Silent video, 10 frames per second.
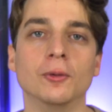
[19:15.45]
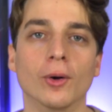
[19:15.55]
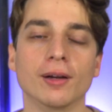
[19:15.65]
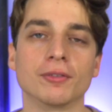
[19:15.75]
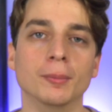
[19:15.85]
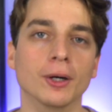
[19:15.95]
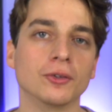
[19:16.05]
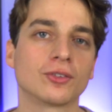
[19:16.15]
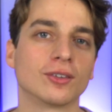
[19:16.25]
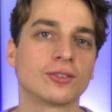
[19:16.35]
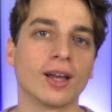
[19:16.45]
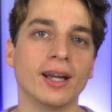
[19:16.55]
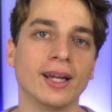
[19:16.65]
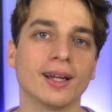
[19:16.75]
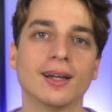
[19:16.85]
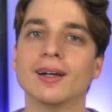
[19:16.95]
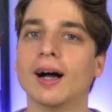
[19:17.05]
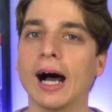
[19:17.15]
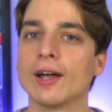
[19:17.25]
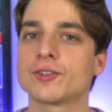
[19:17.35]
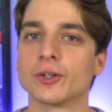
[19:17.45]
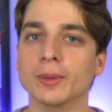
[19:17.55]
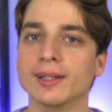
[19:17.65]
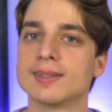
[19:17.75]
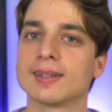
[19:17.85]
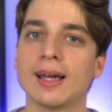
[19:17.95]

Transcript: in one of the most stunning Oscar wins